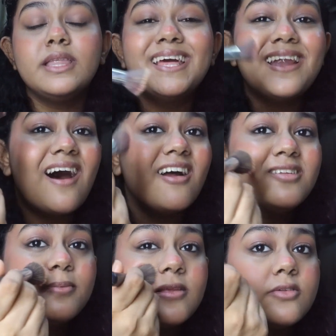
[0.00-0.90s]
There are
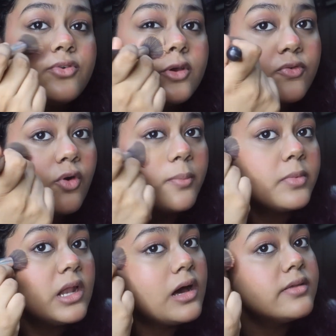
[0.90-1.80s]
specific
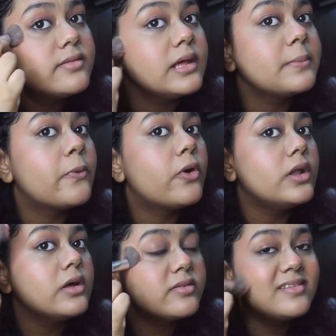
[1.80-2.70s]
formulas, like
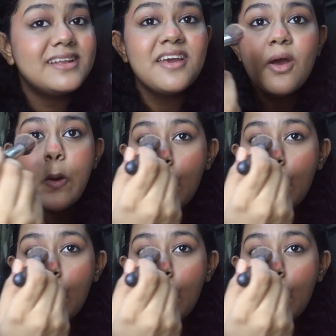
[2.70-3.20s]
products that